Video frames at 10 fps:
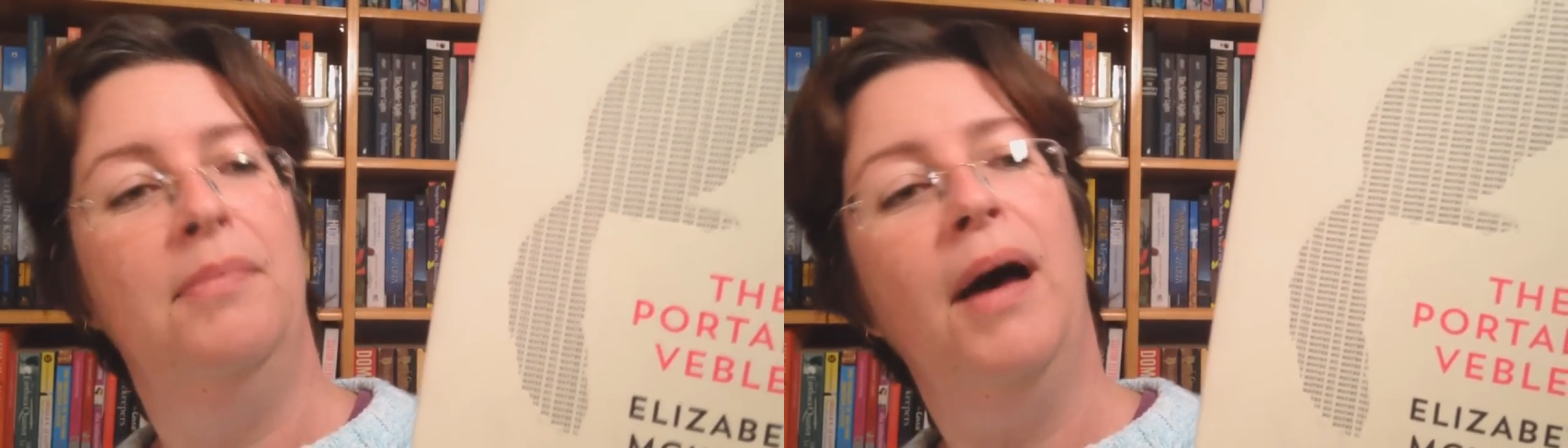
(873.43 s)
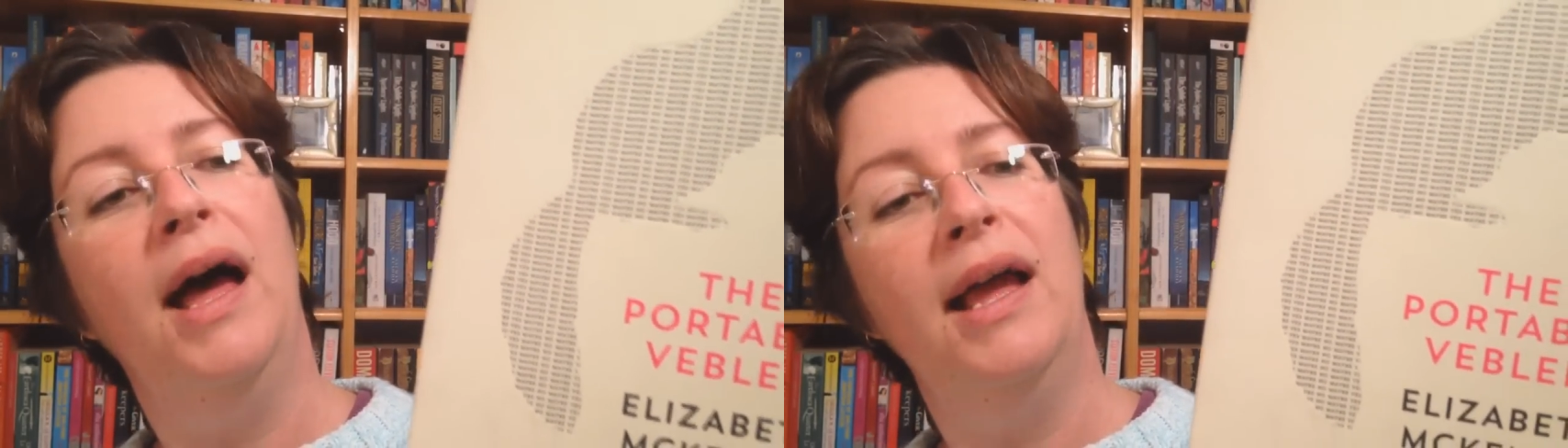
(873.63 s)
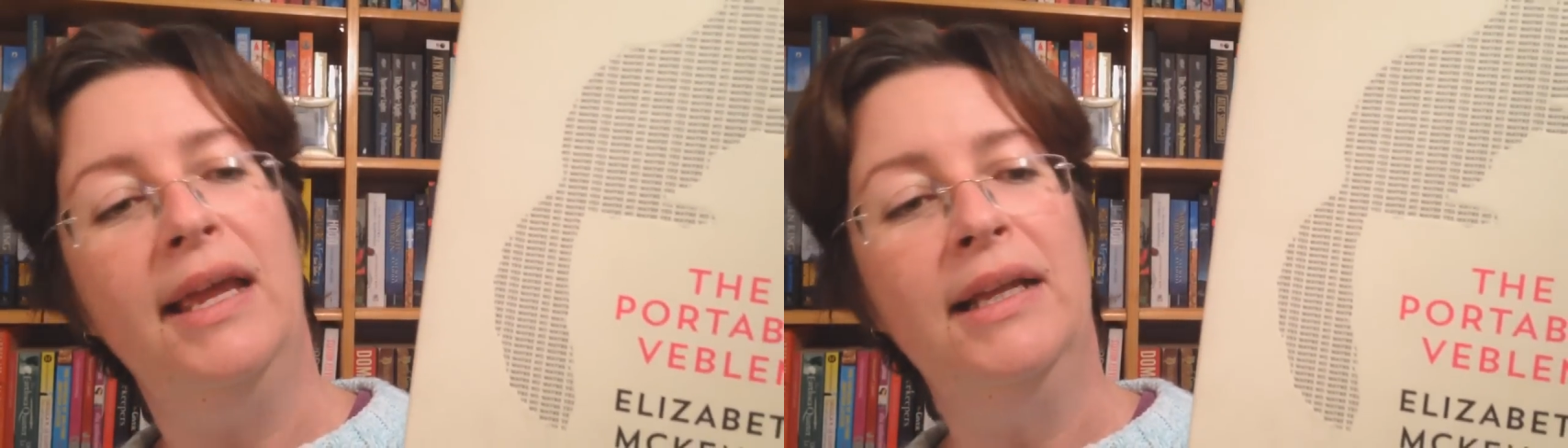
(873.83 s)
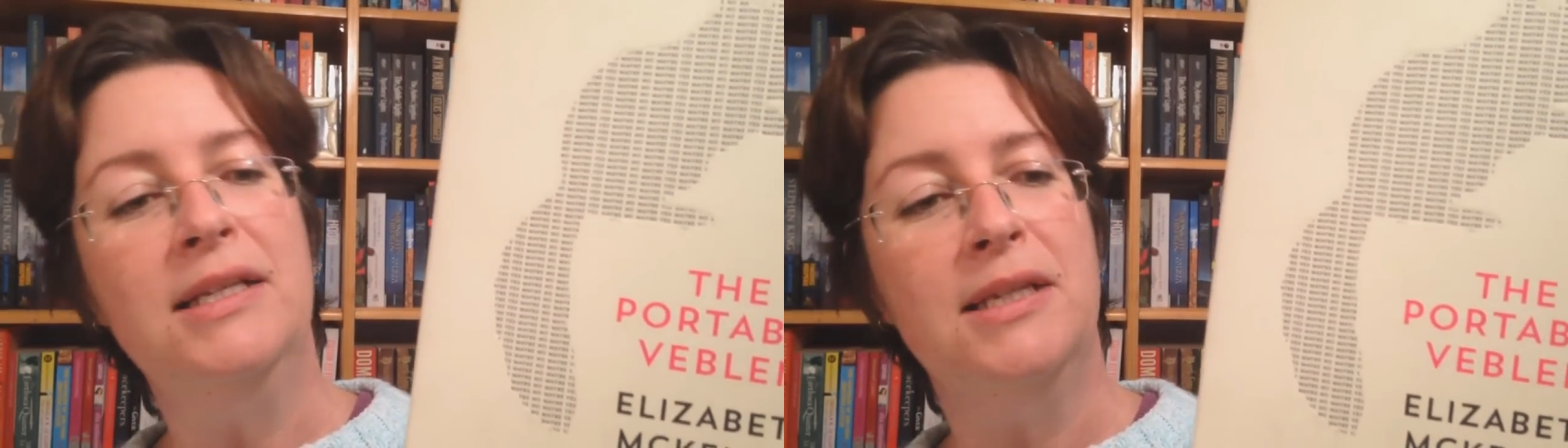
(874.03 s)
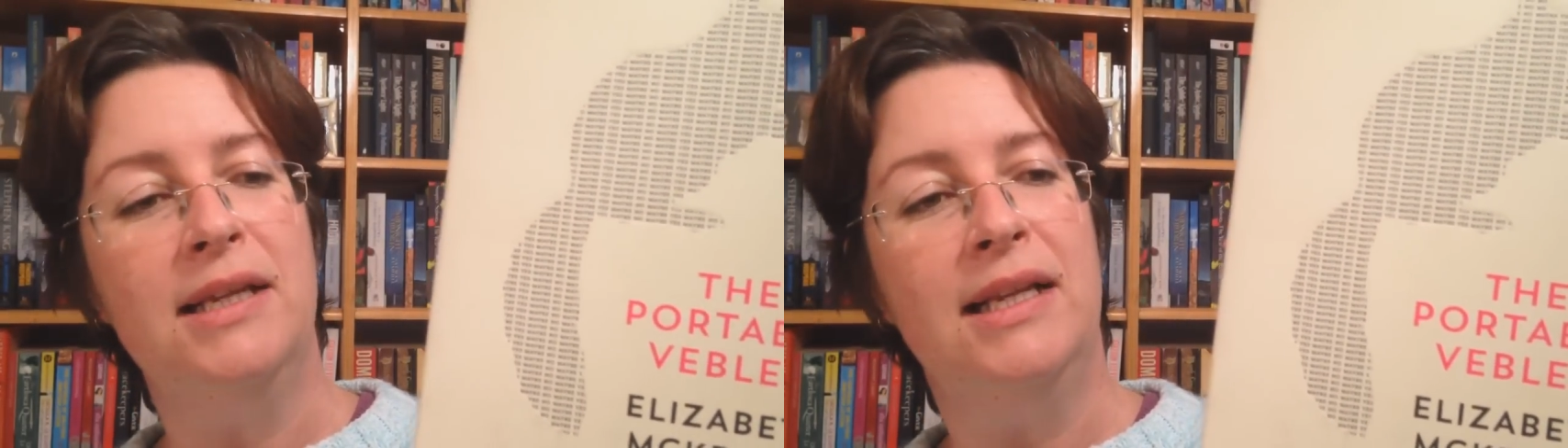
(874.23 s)
by
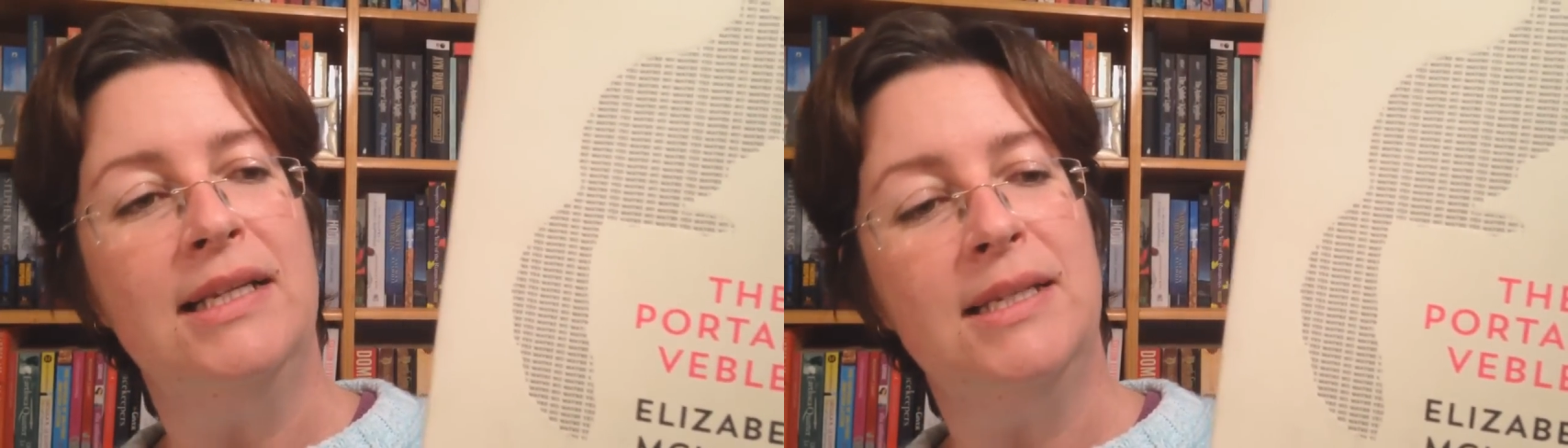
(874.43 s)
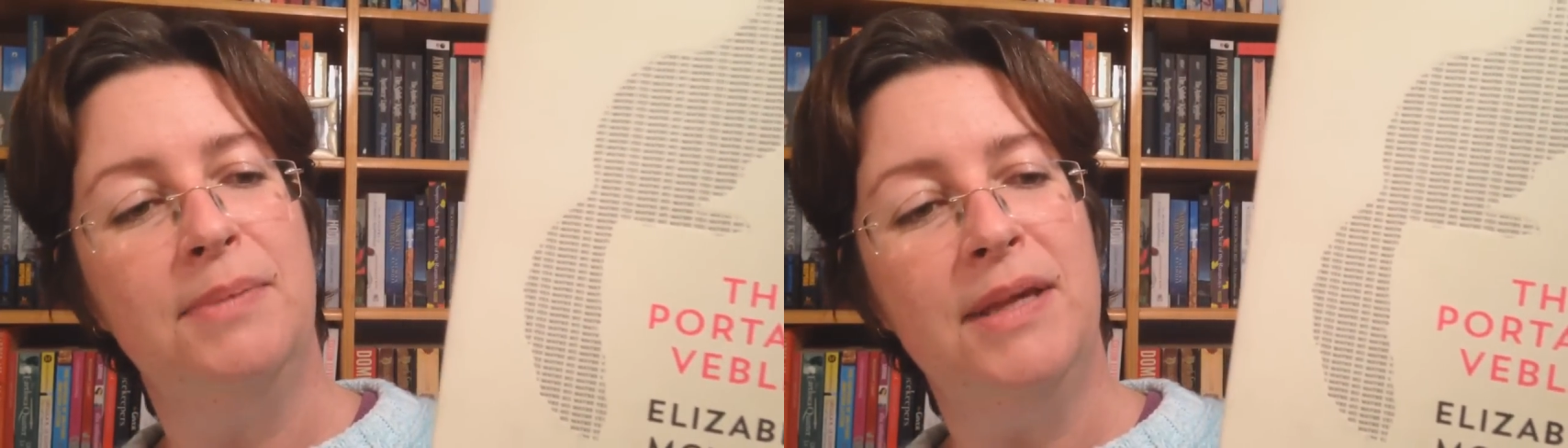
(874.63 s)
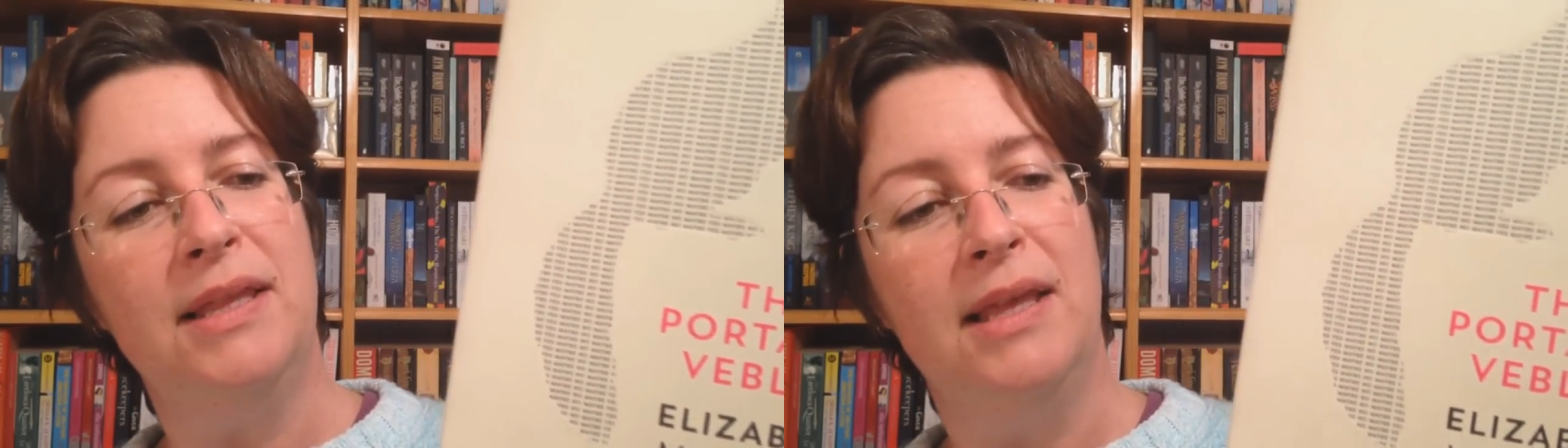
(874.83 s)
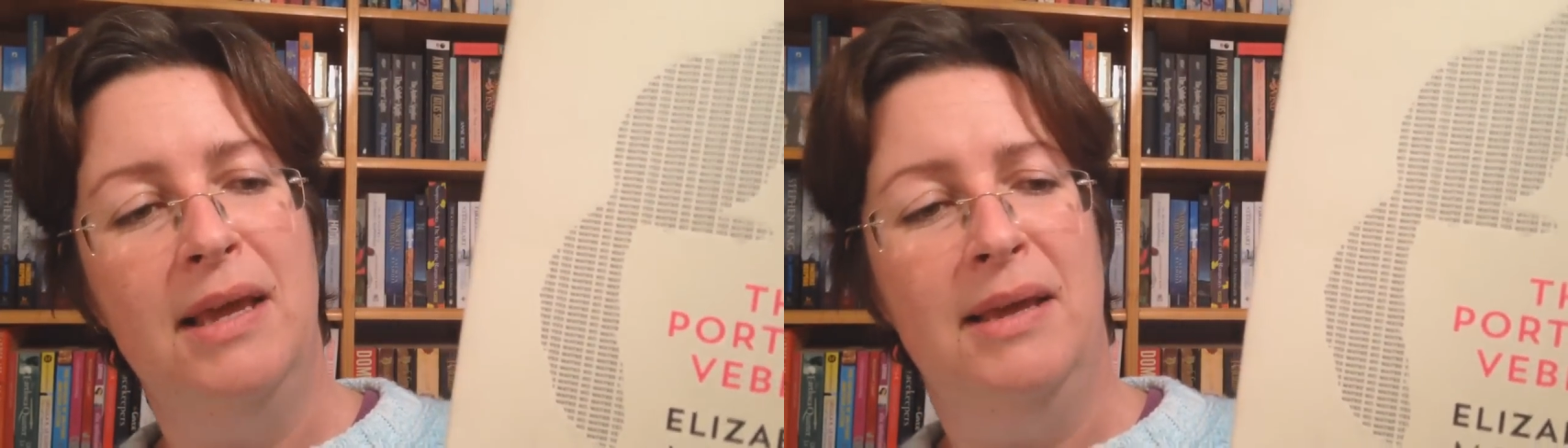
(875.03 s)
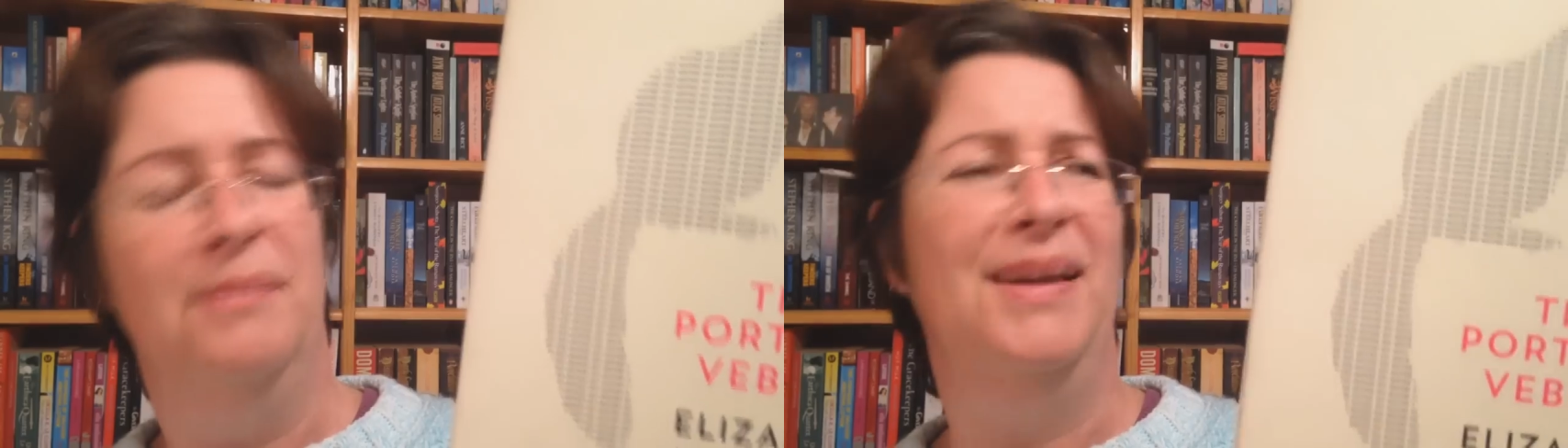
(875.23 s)
Elizabeth
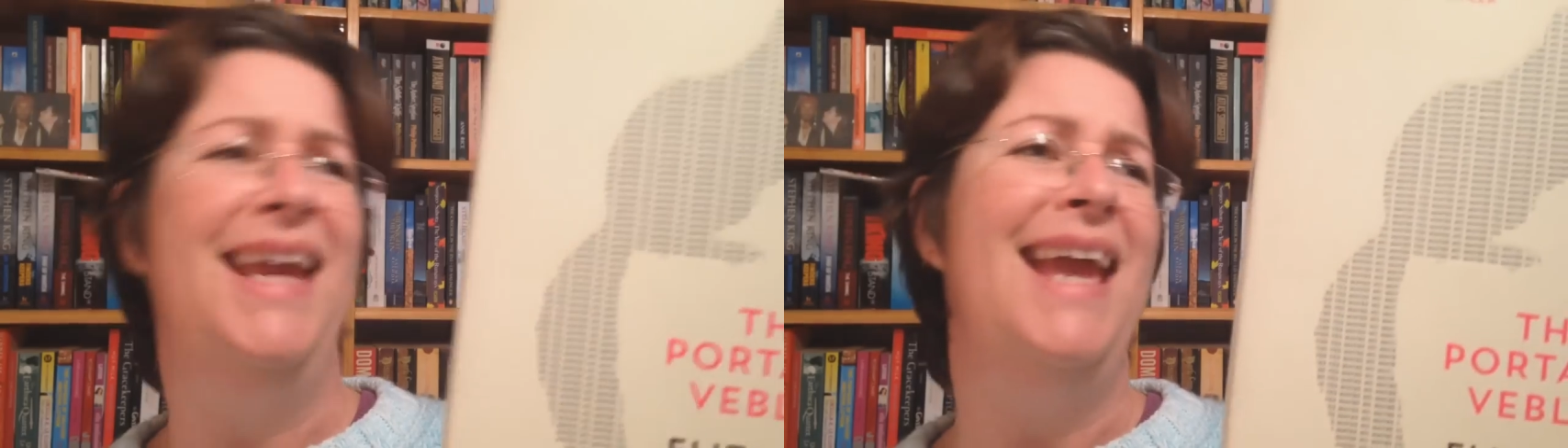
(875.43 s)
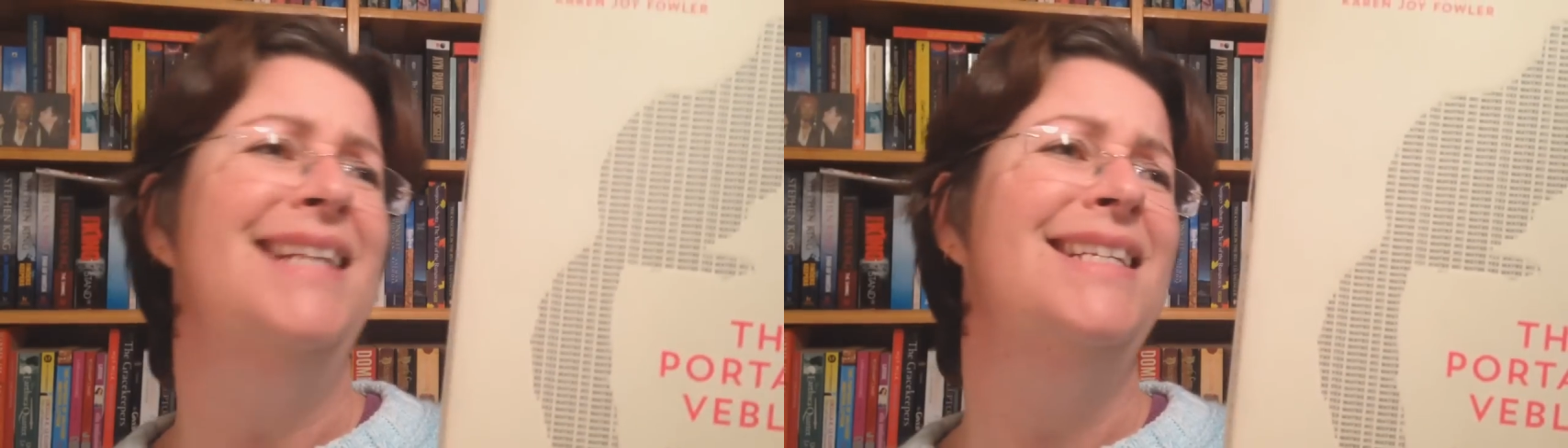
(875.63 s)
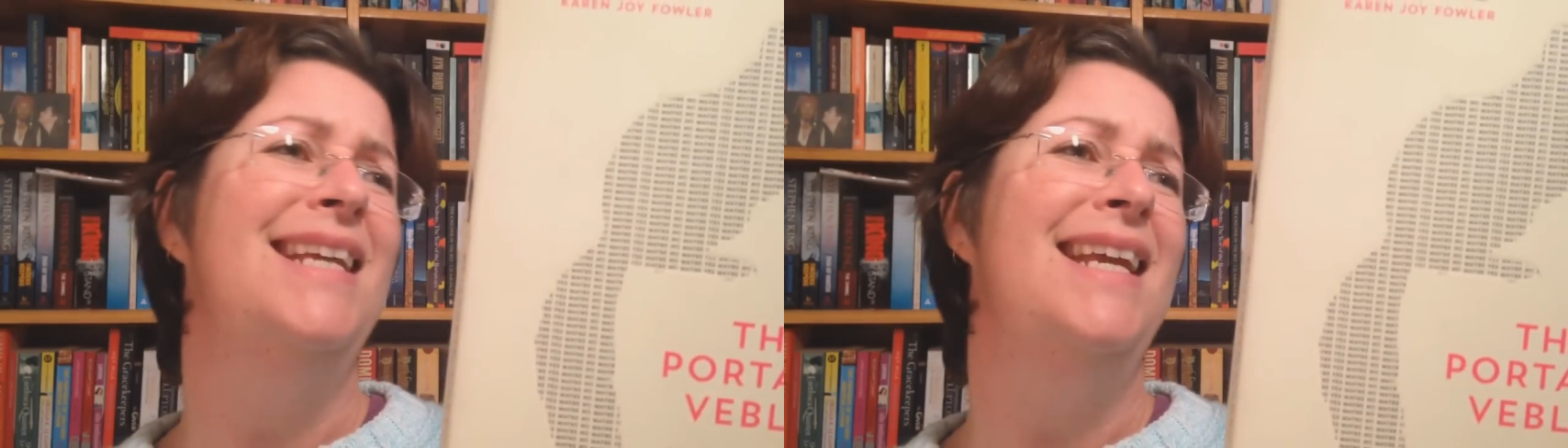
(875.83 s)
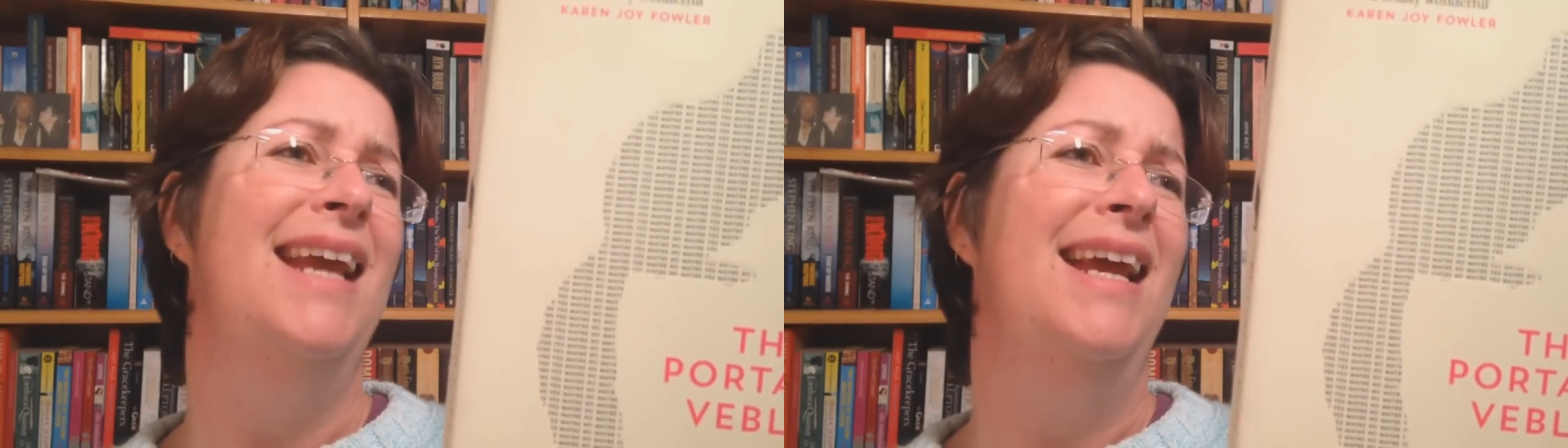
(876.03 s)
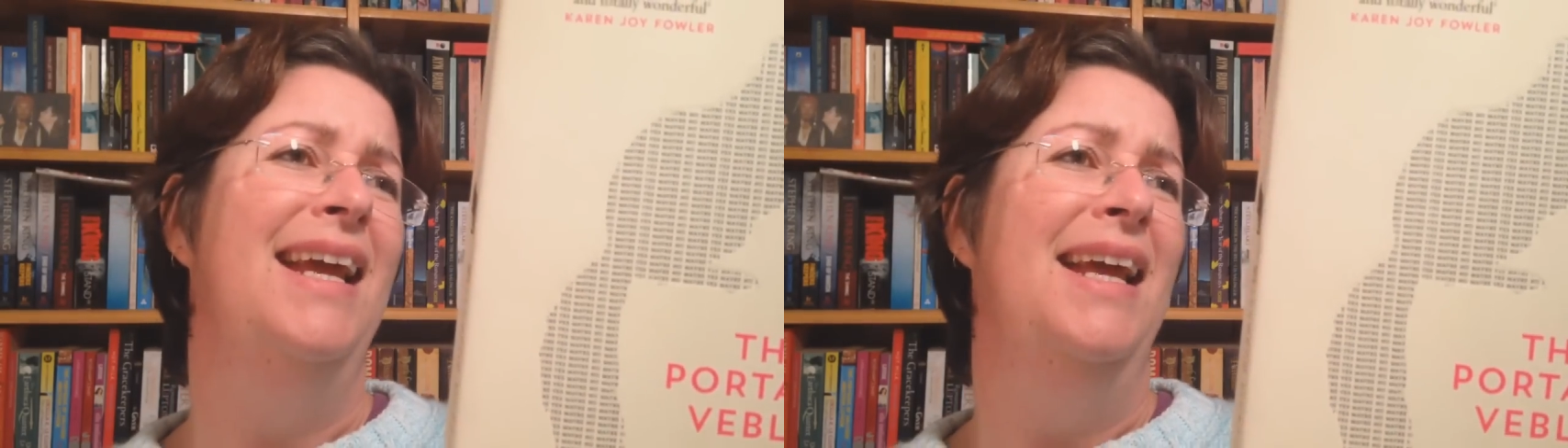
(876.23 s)
Mackenzie.